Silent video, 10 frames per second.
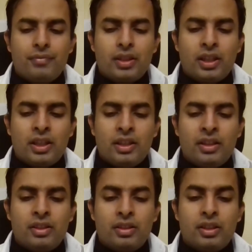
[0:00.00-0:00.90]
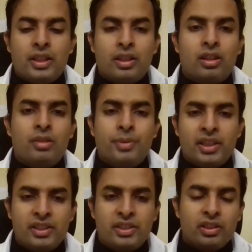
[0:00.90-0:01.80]
and the army
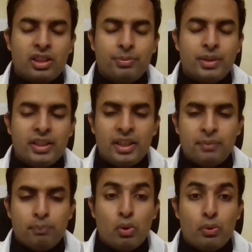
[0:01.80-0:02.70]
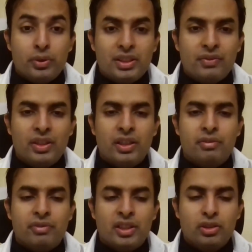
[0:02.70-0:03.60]
is still commanding most of the
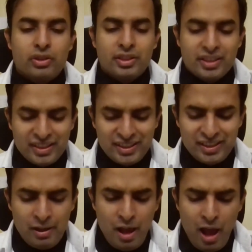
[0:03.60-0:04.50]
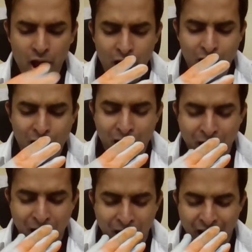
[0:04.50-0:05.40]
resources.
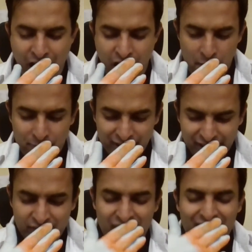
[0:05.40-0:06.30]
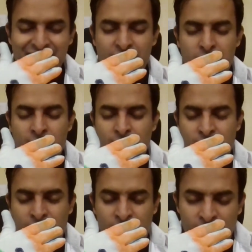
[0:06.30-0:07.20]
I believe that
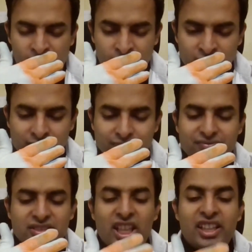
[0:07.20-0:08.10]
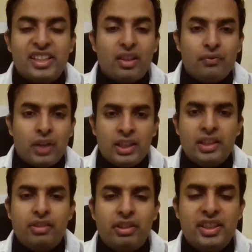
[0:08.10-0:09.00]
this is a
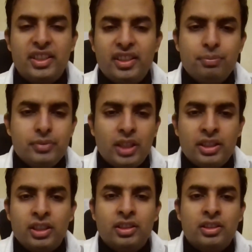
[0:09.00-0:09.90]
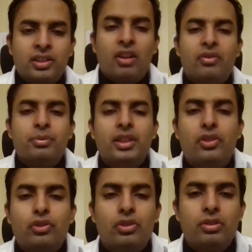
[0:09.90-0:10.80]
valid criticism, that the government
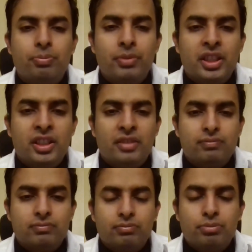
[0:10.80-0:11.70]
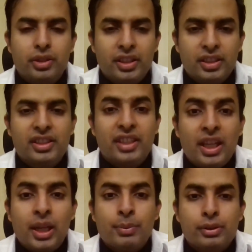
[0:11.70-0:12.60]
should be putting the
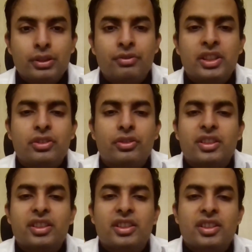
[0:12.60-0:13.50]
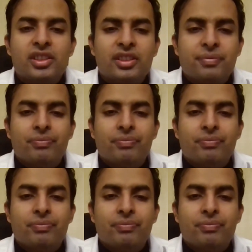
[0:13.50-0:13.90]
same amount of resources